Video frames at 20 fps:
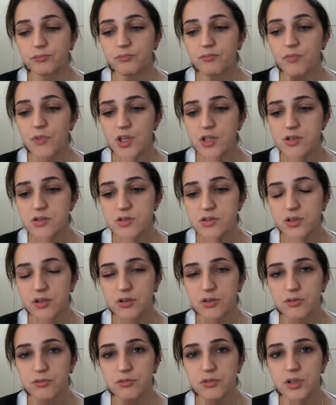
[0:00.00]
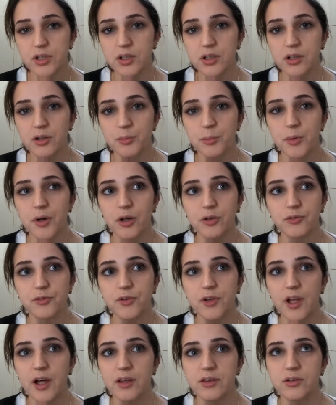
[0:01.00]
start reading about
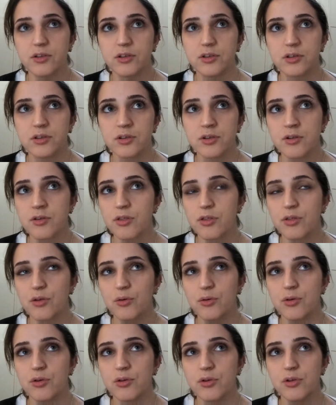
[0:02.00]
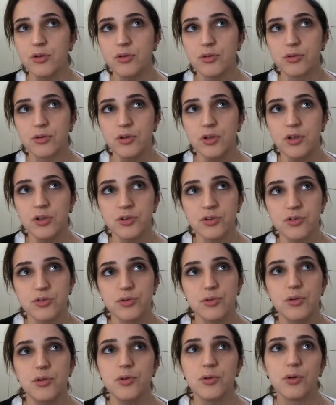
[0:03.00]
flat earth, or you're into
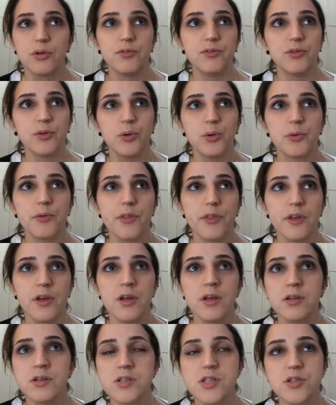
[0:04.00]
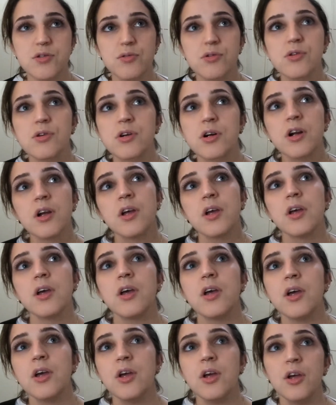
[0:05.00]
UFO things, or
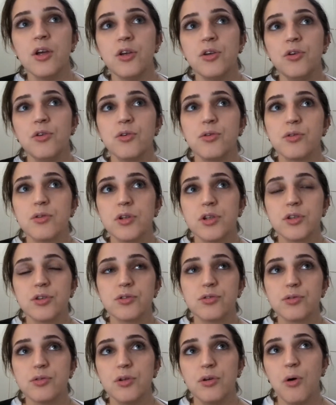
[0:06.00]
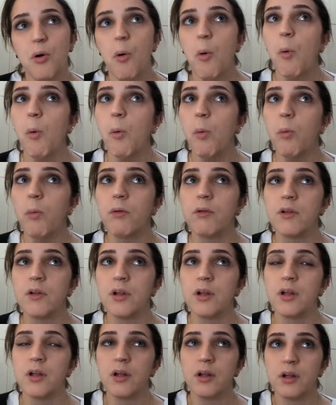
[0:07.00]
you're into the whole
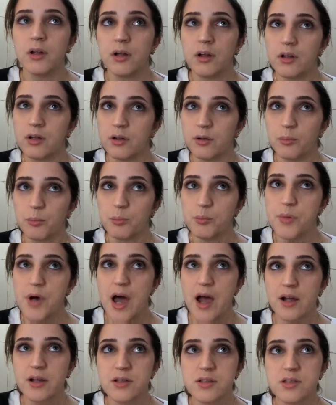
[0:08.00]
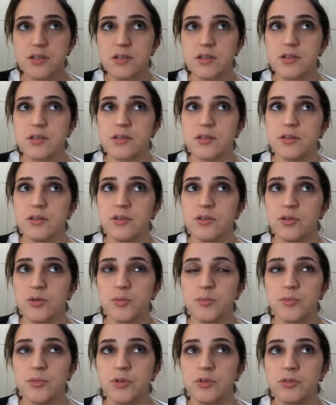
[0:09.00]
bank
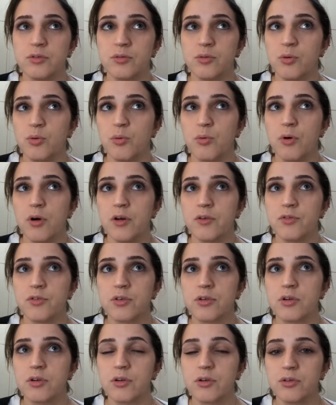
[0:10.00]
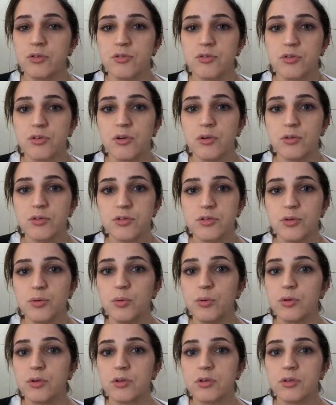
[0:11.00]
system and whoever controls the
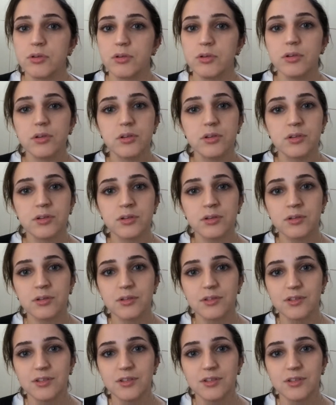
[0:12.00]
world and